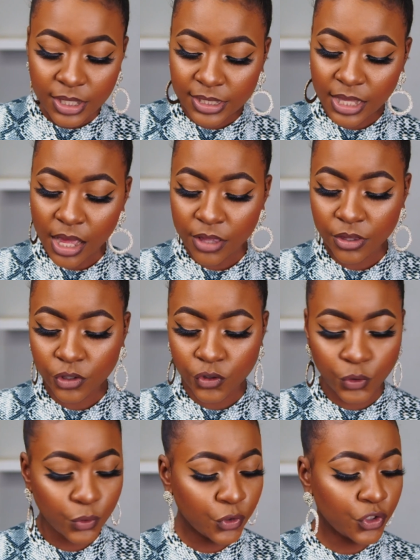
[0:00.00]
these are
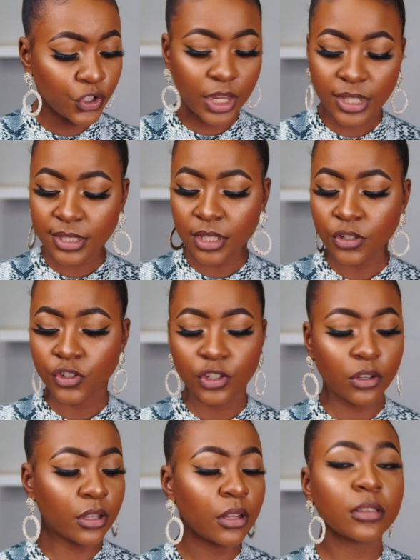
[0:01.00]
the 2 shades that
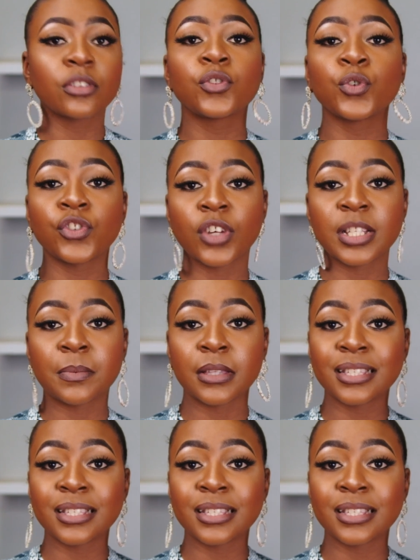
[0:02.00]
she, okay, not the 2 shades,